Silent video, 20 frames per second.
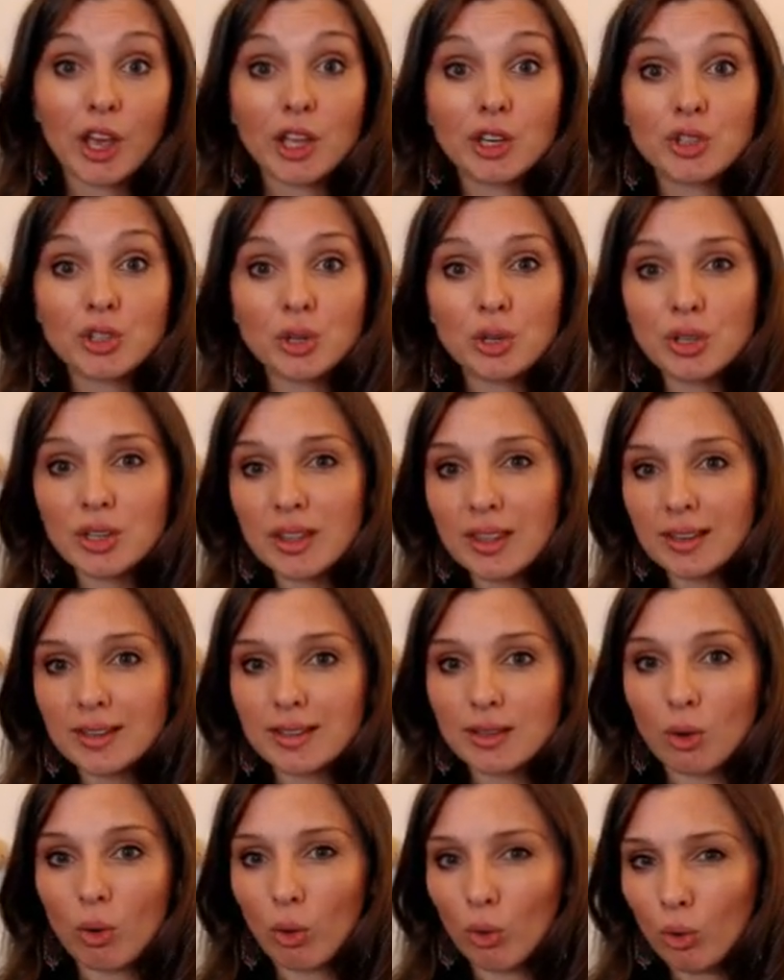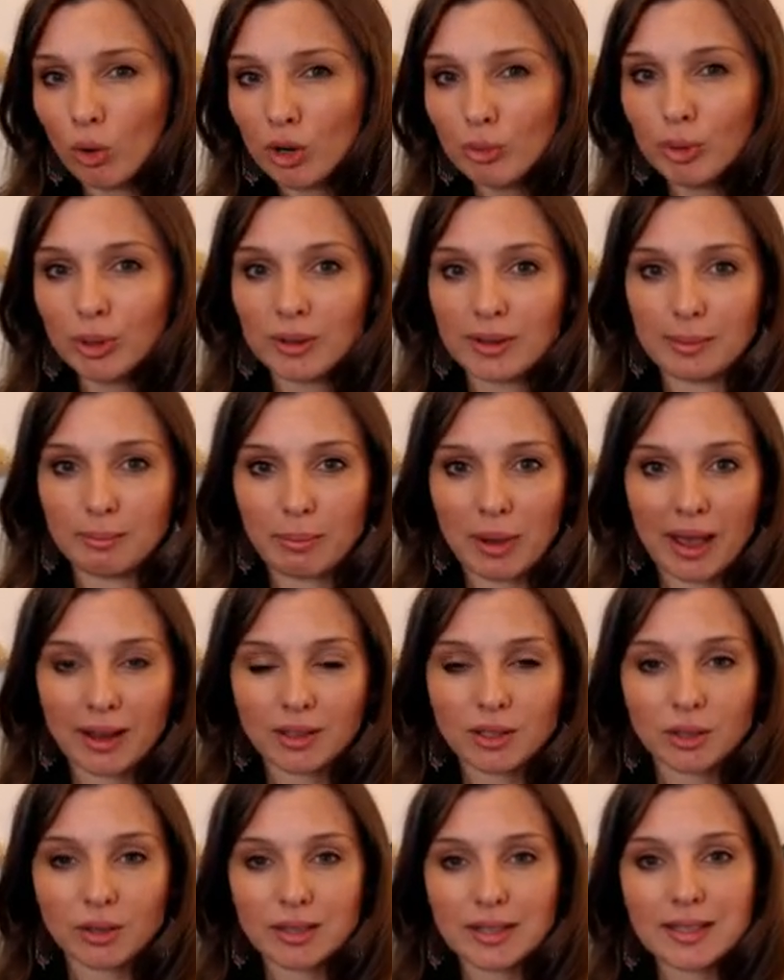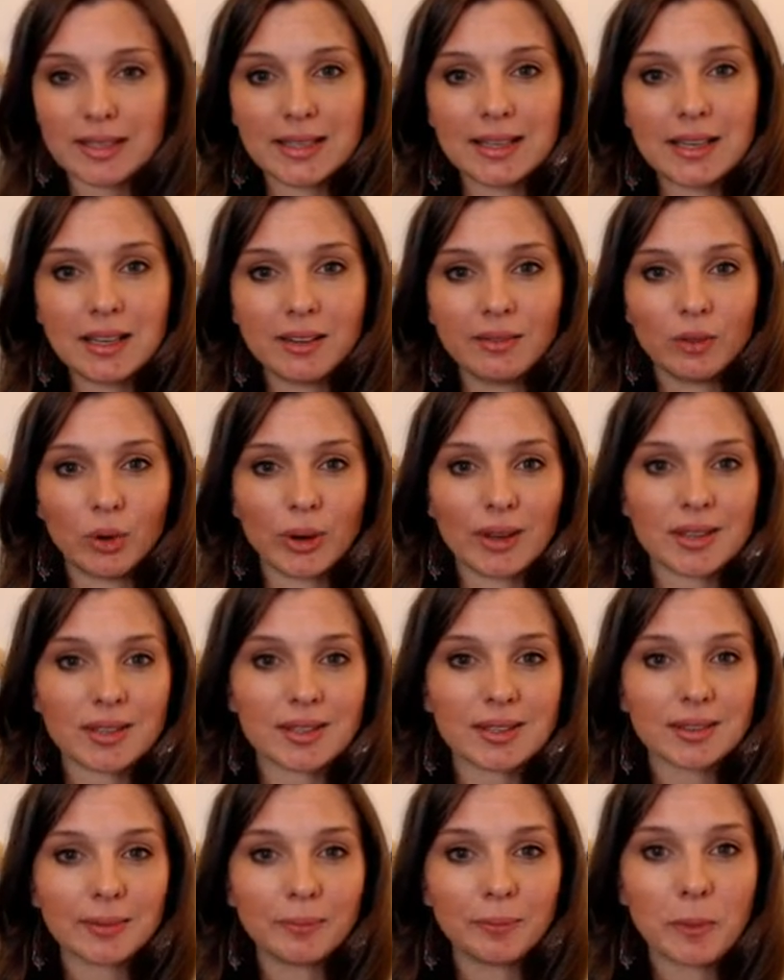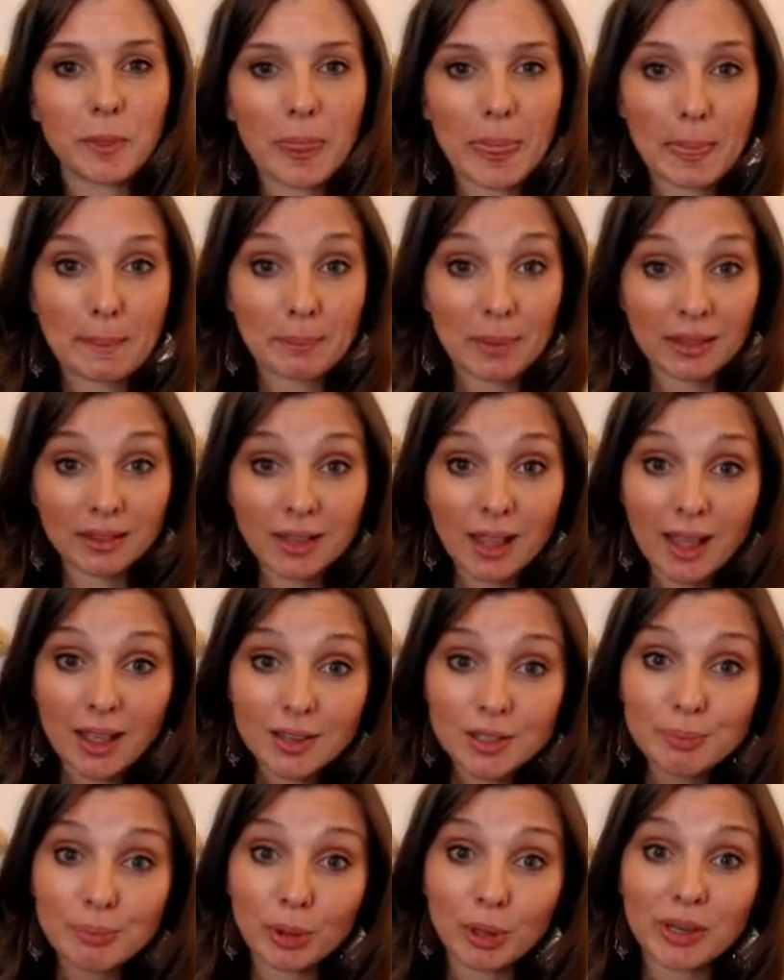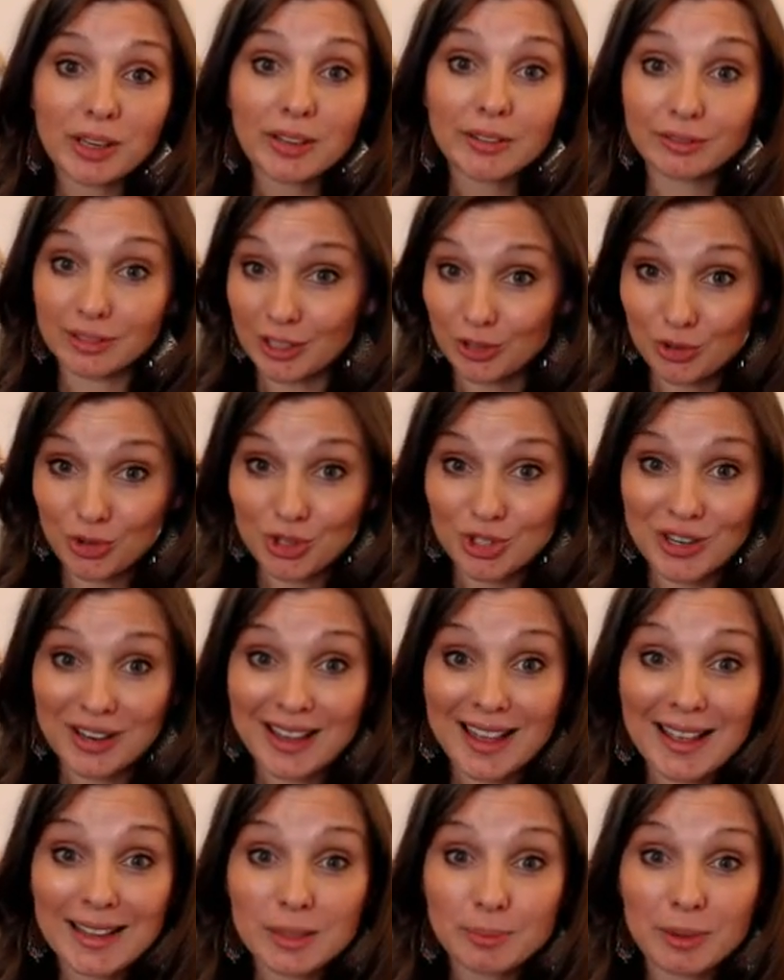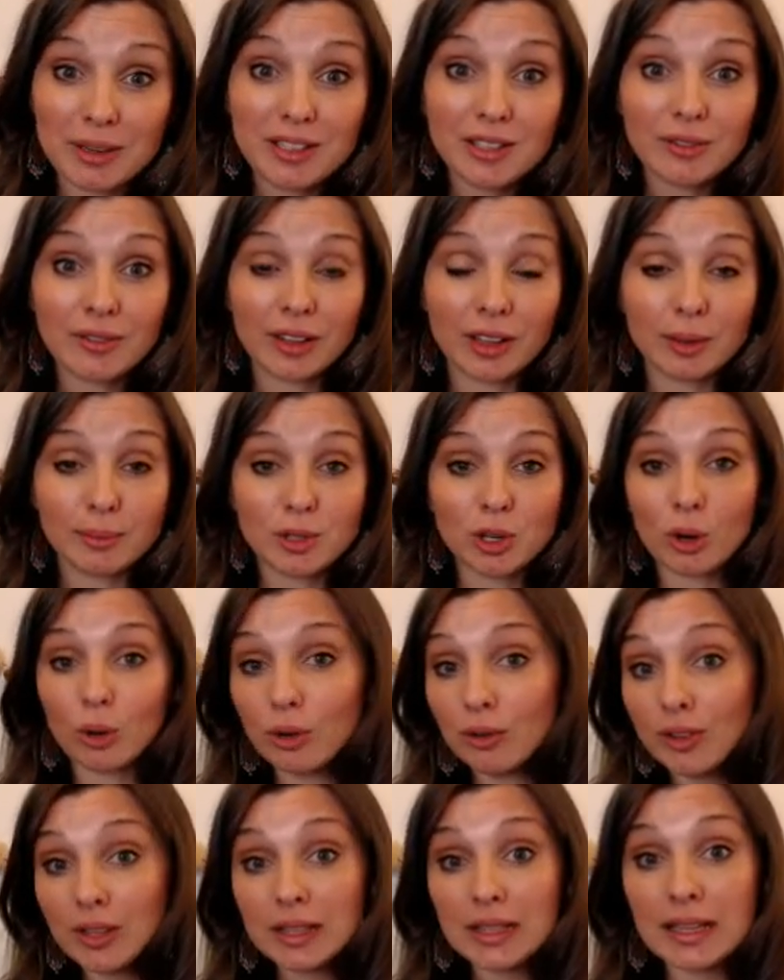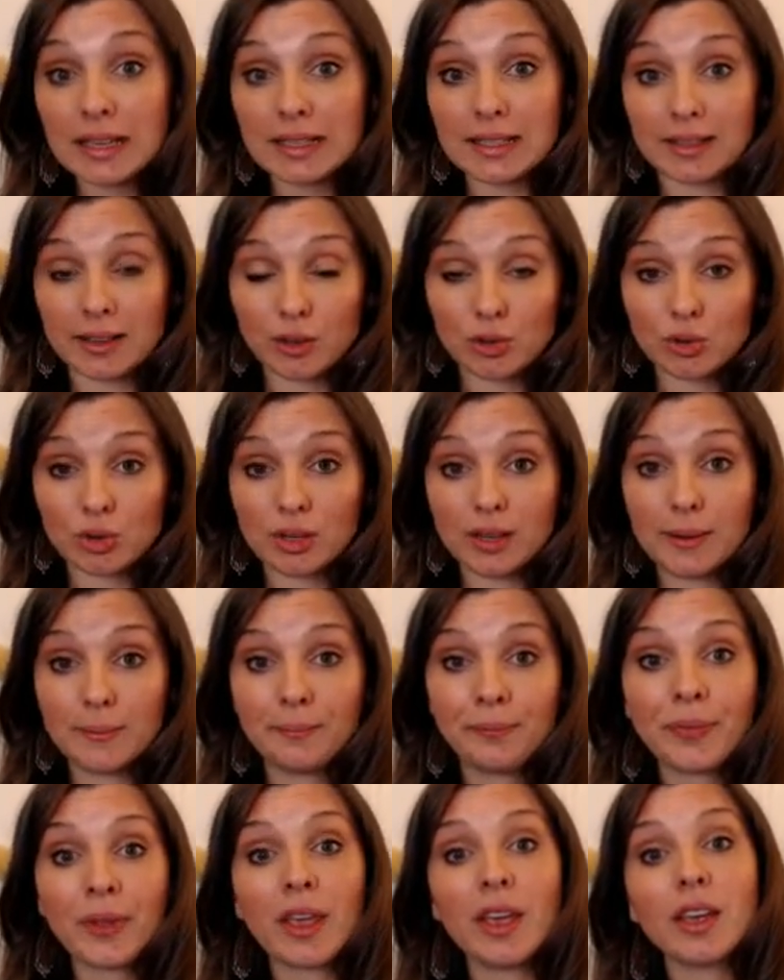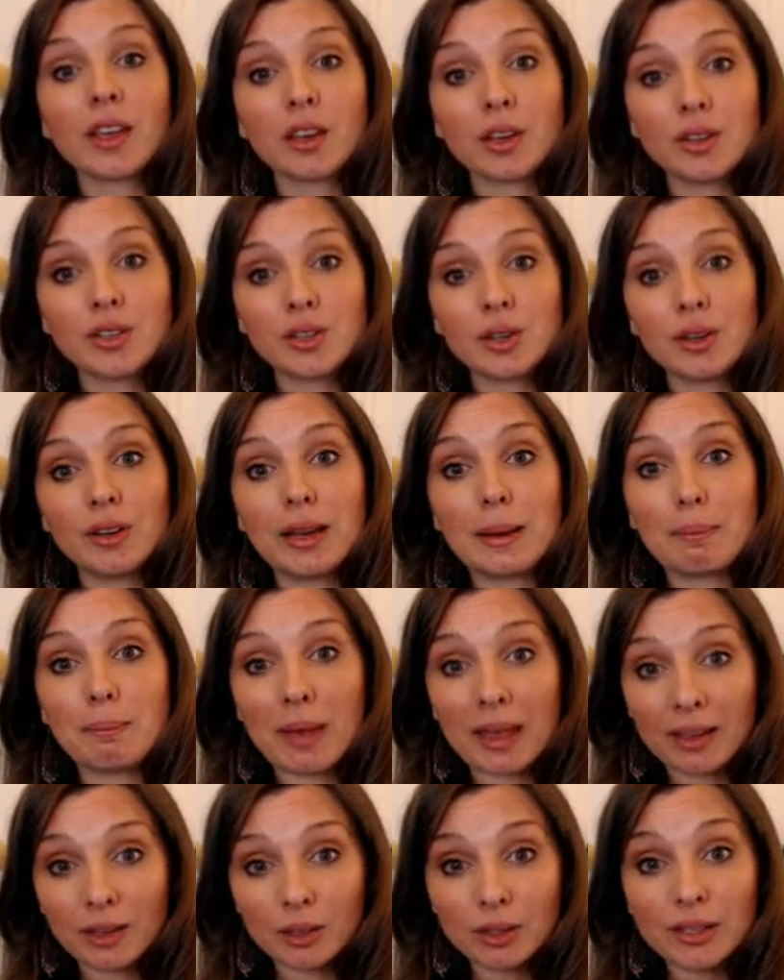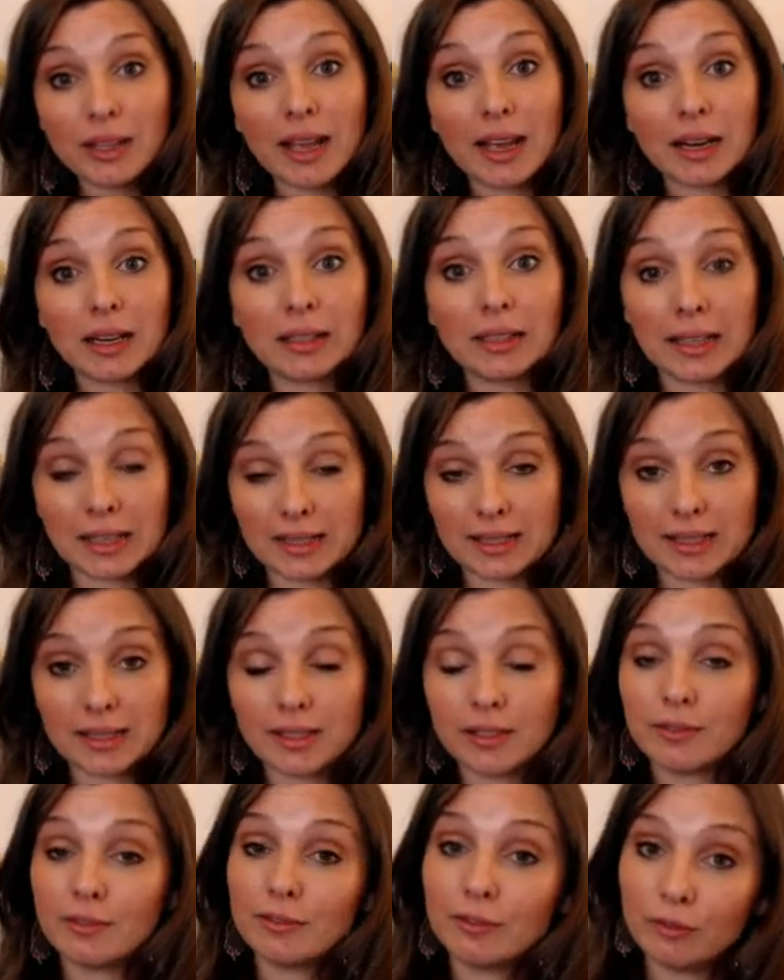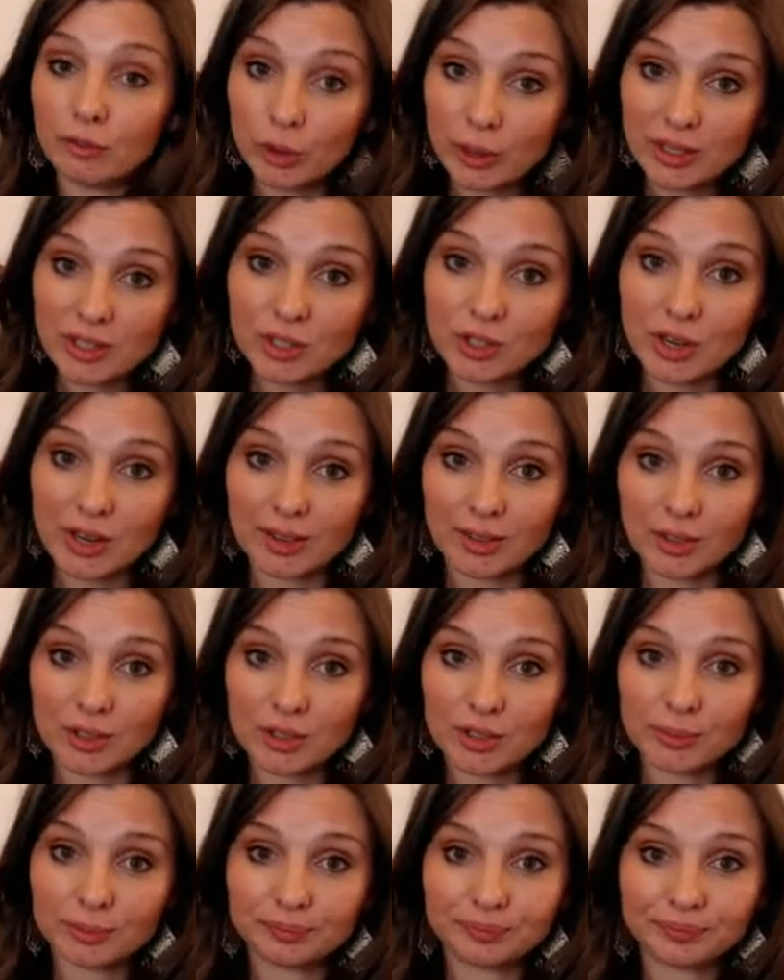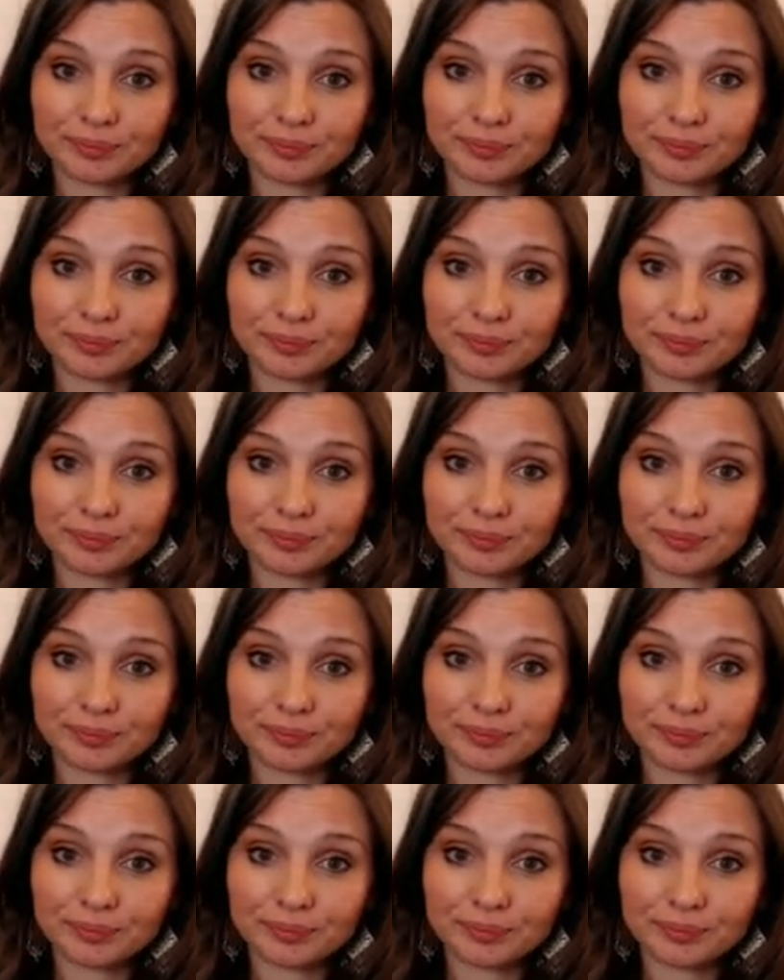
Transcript: Due to this audible impact on the singing voice, a large body of literature has been developed over the last century concerning male adolescent voice change.